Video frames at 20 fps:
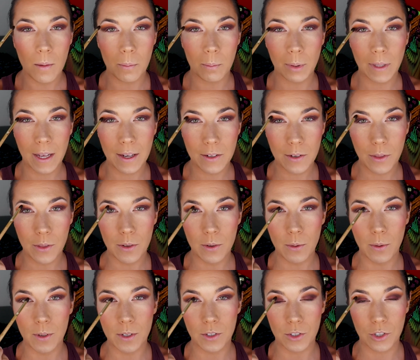blend
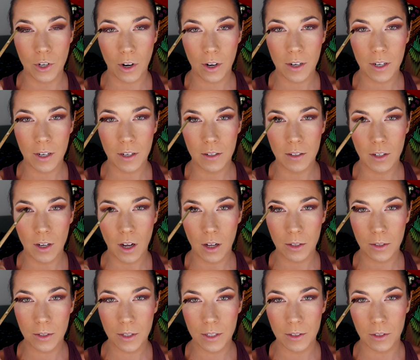the dark
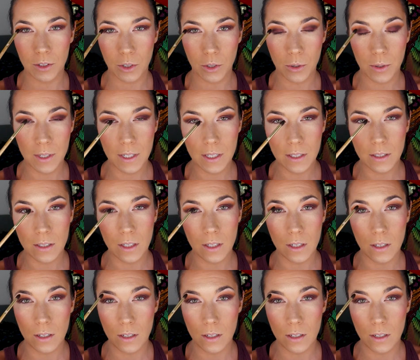color in the crease